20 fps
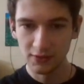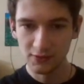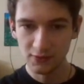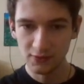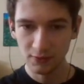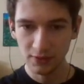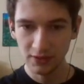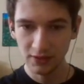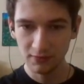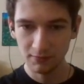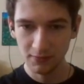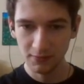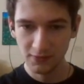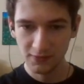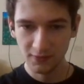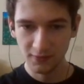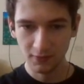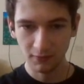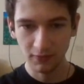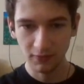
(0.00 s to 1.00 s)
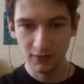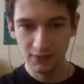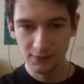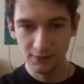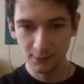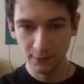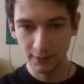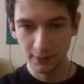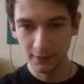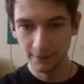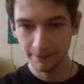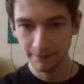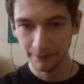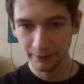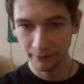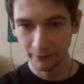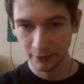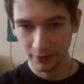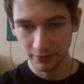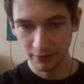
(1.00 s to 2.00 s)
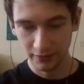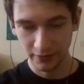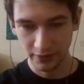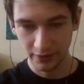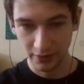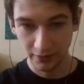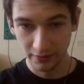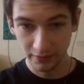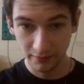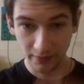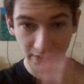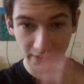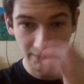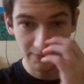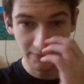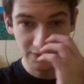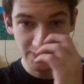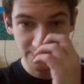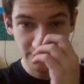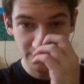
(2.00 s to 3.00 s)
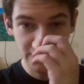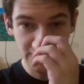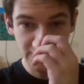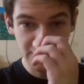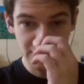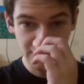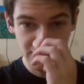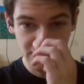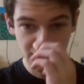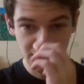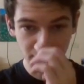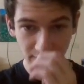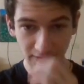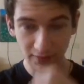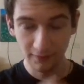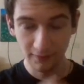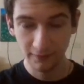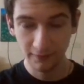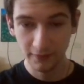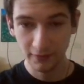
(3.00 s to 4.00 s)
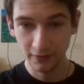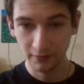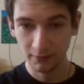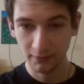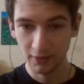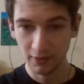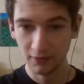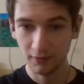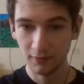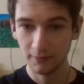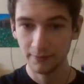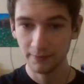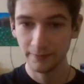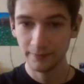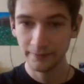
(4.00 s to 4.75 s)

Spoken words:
So it must go this way, where there are 3 empty spaces, we can fill them in.